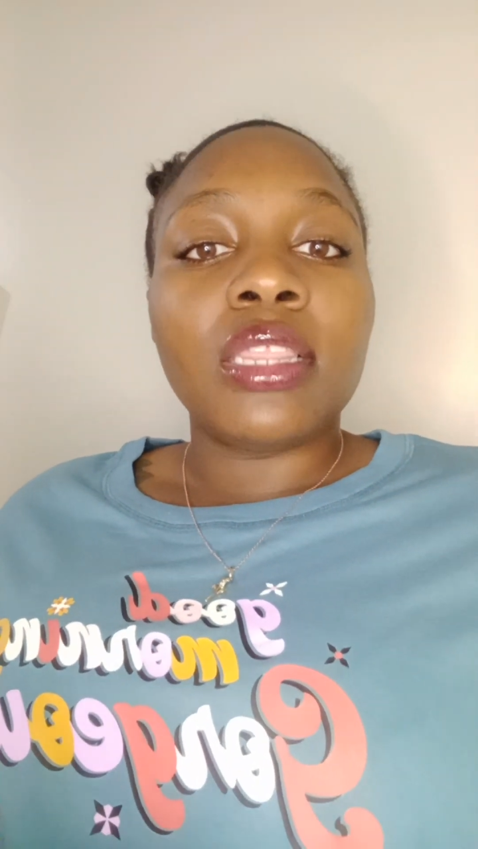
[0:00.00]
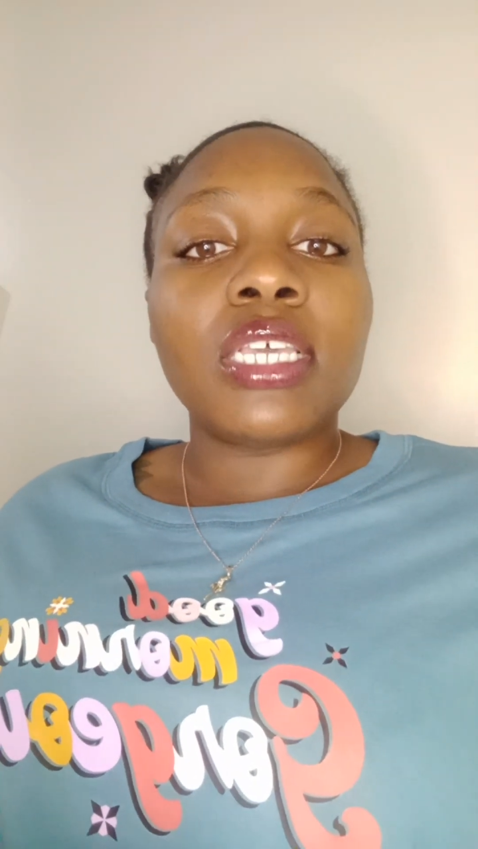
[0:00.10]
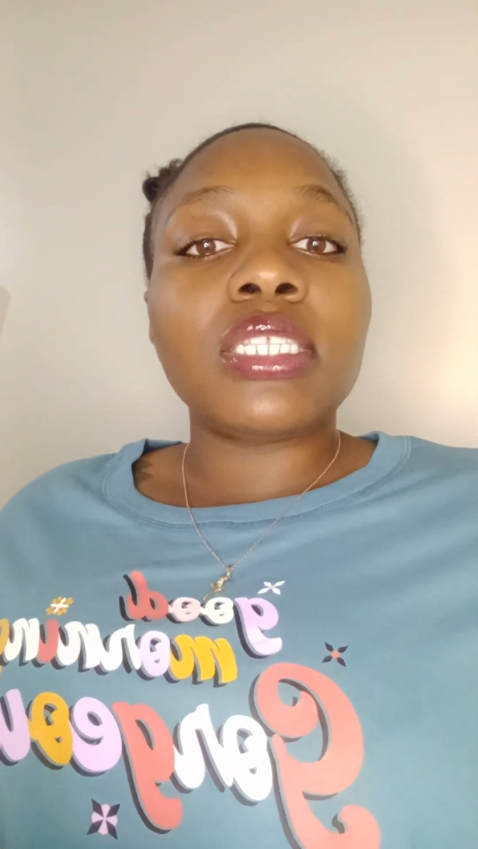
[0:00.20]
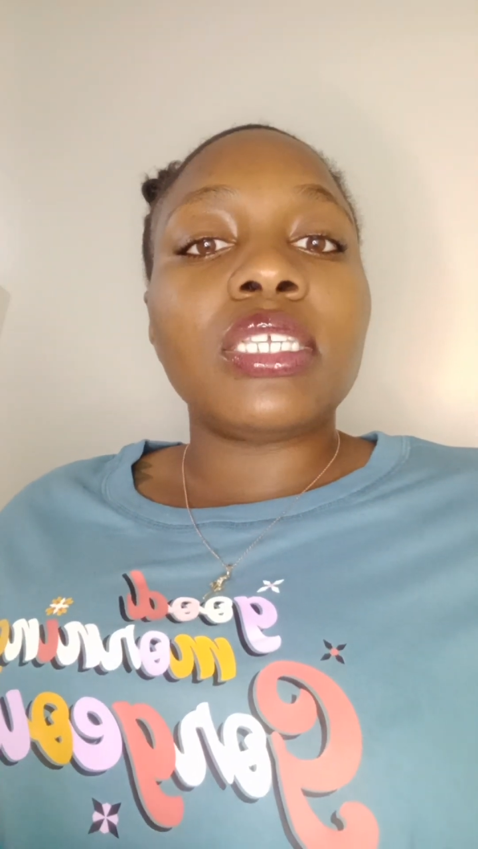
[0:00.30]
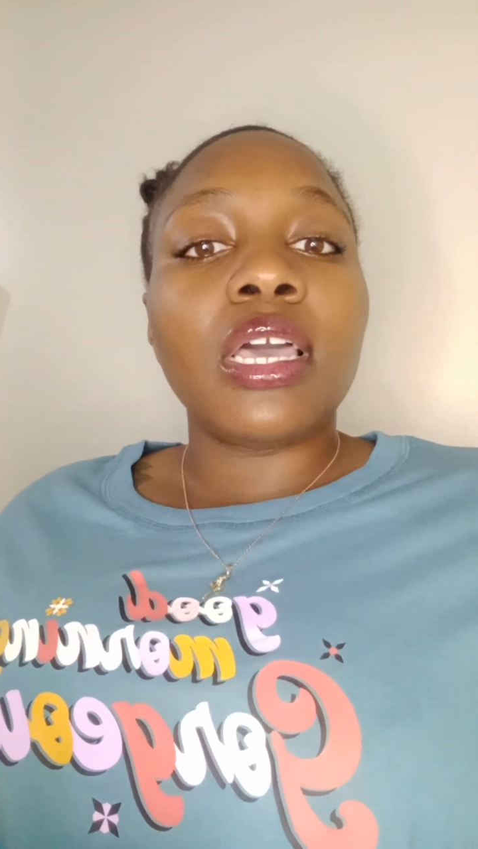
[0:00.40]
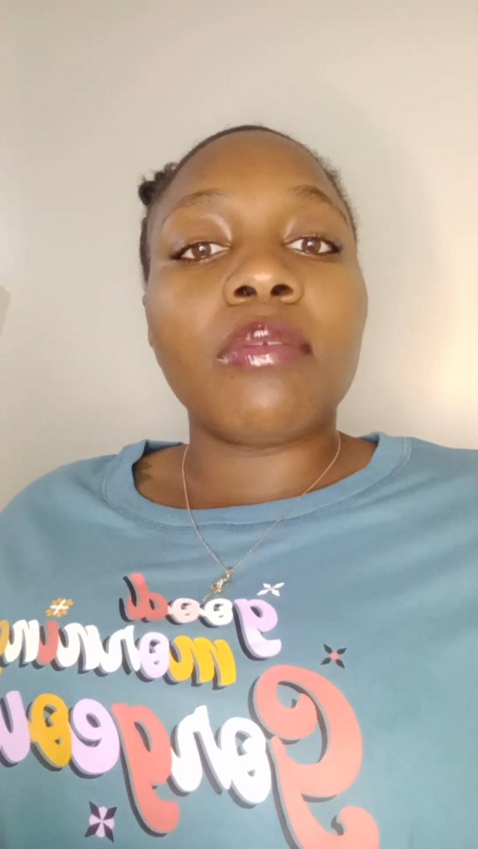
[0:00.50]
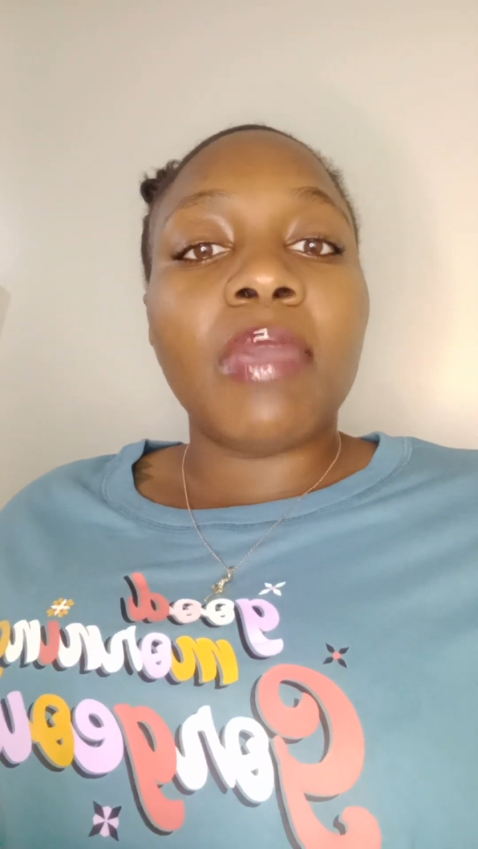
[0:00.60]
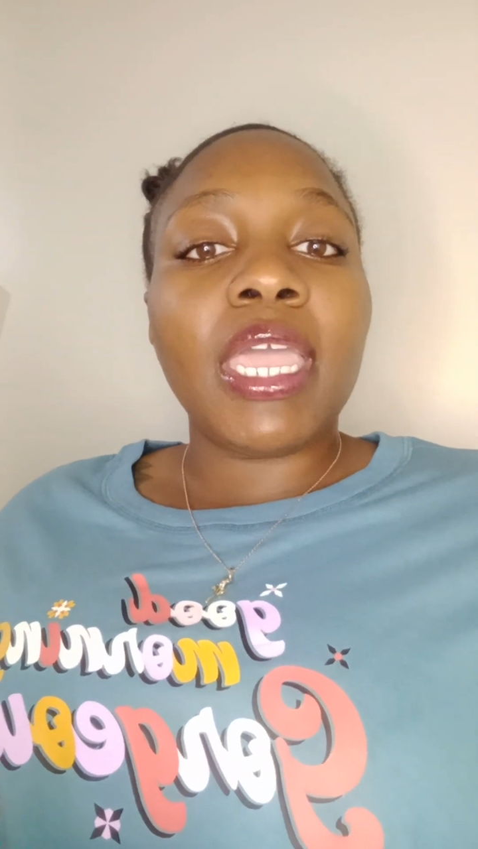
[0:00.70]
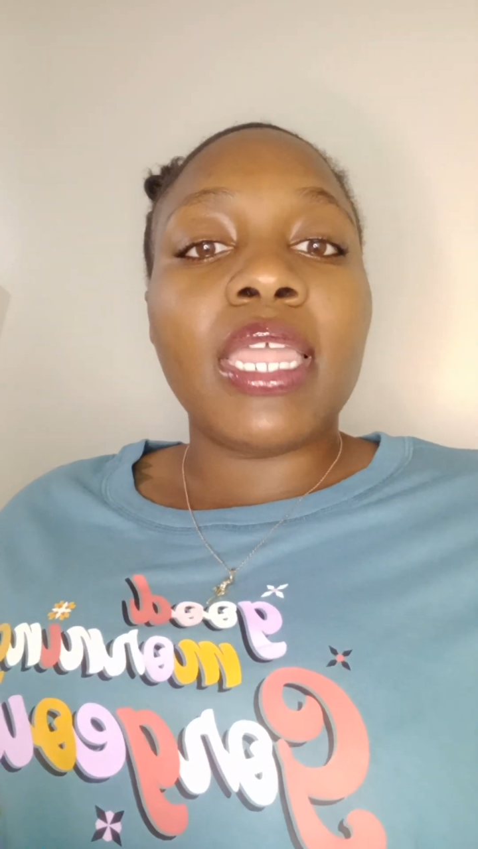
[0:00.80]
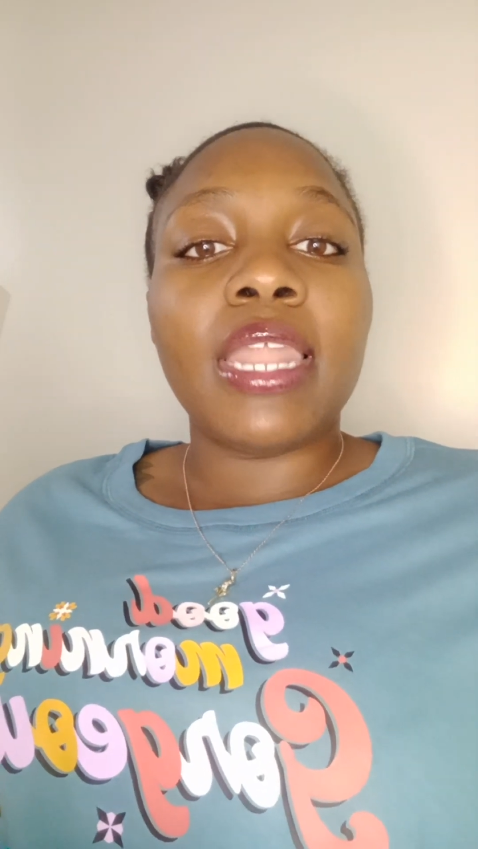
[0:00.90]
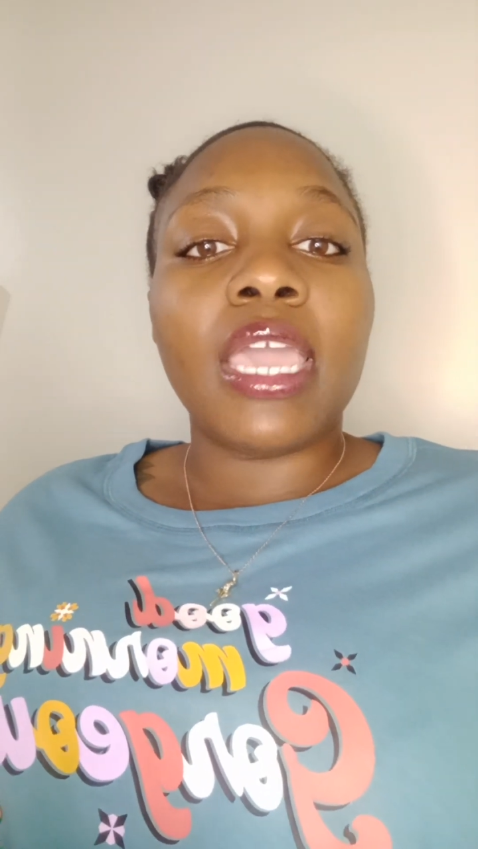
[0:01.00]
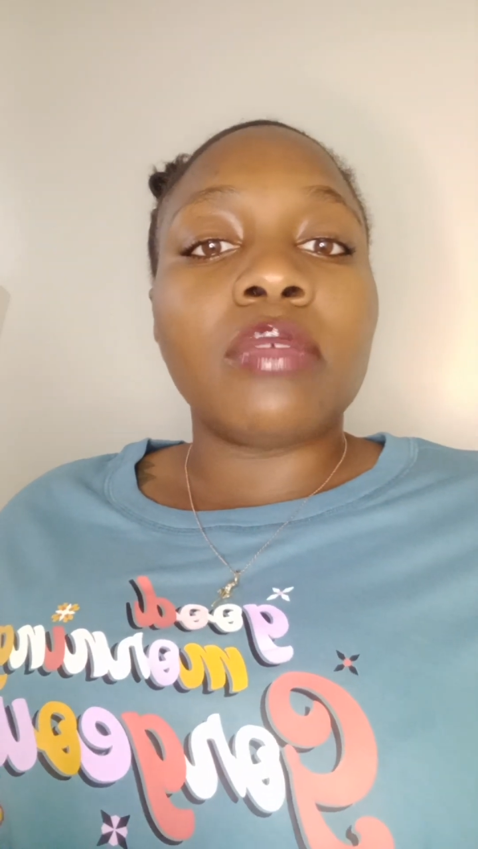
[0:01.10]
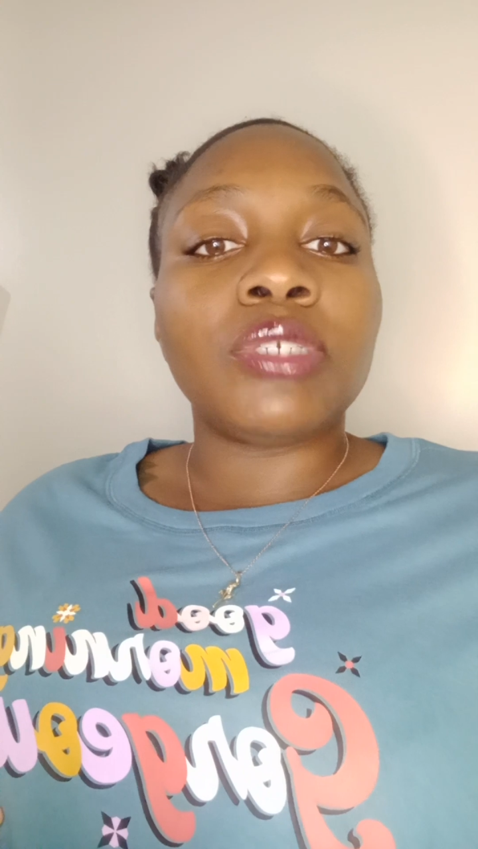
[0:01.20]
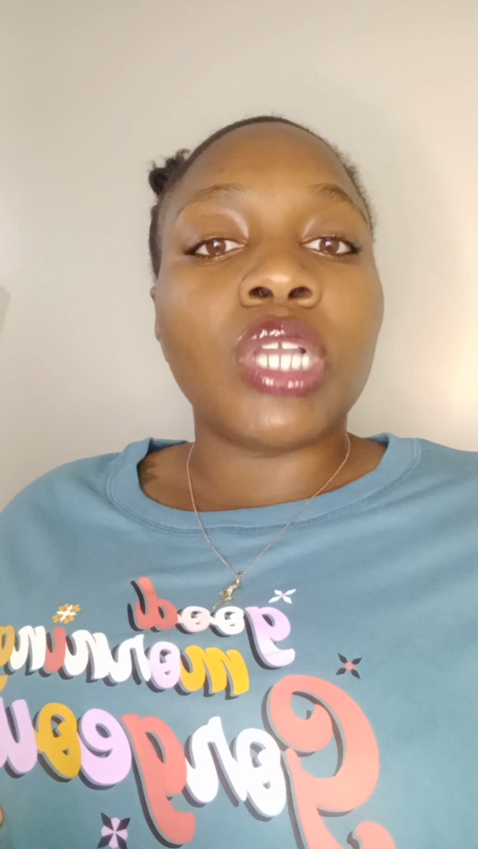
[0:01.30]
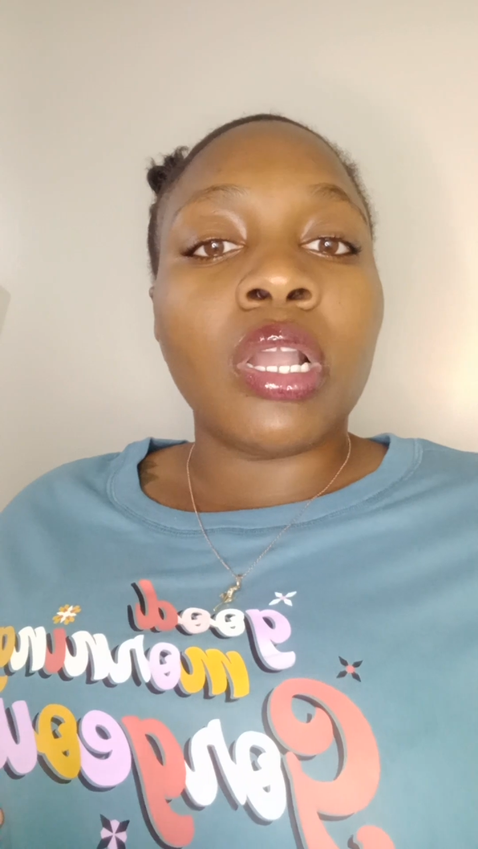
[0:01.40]
this young man
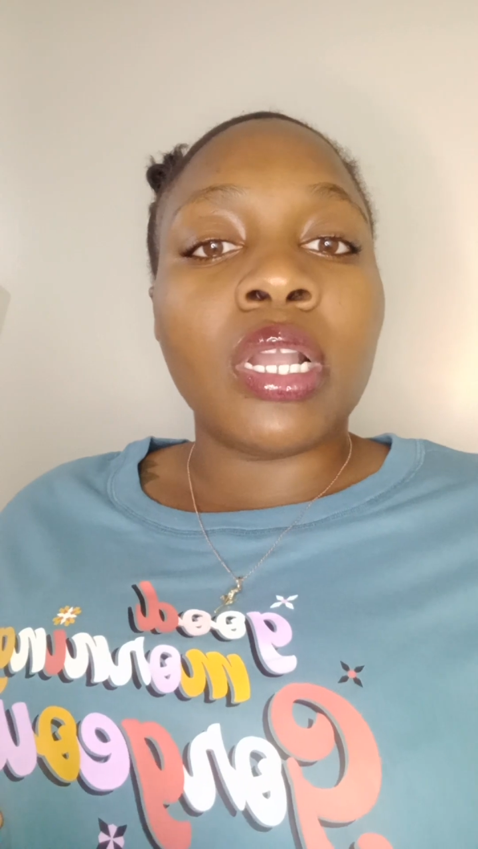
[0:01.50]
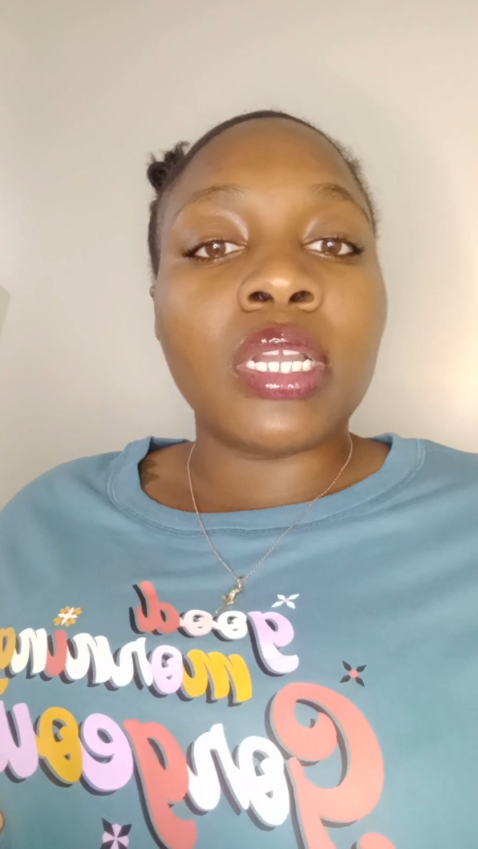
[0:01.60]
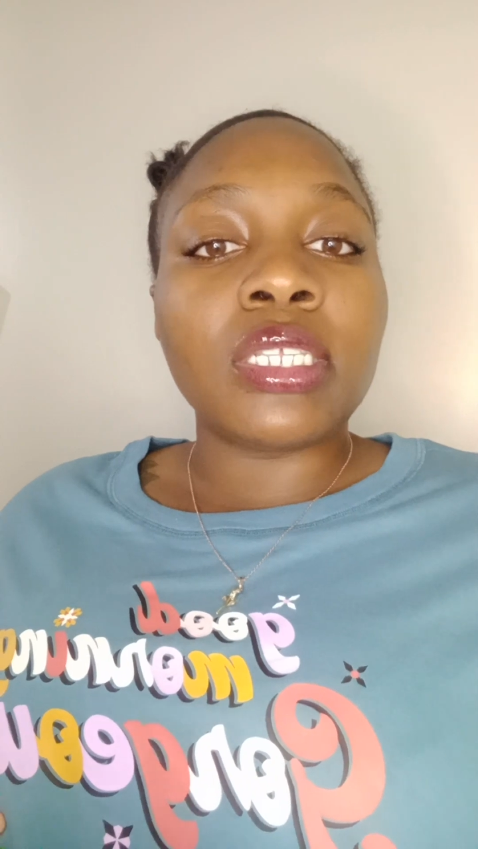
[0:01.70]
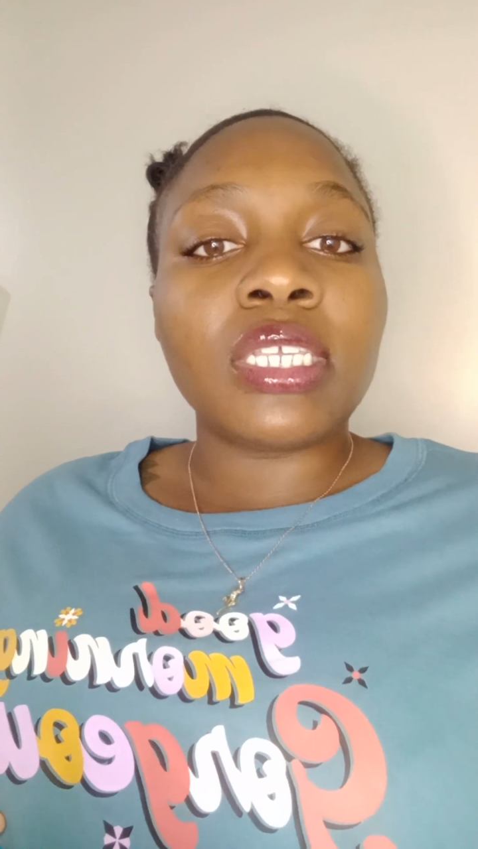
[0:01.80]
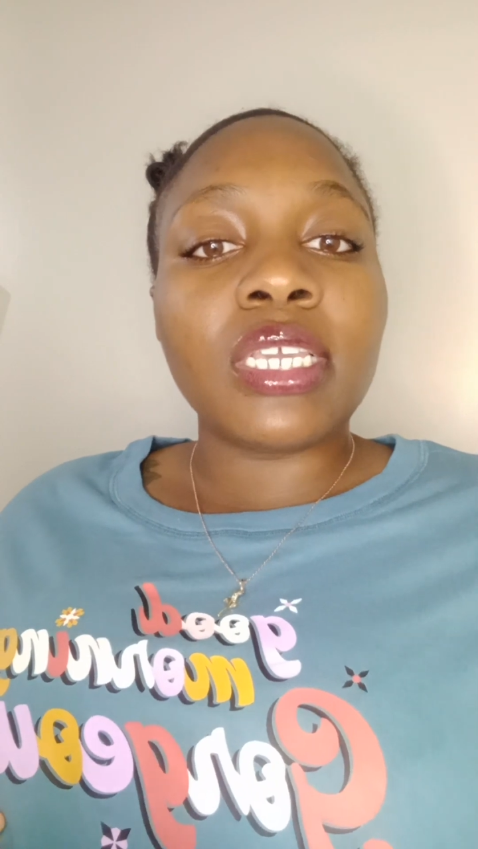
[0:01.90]
named Jarius,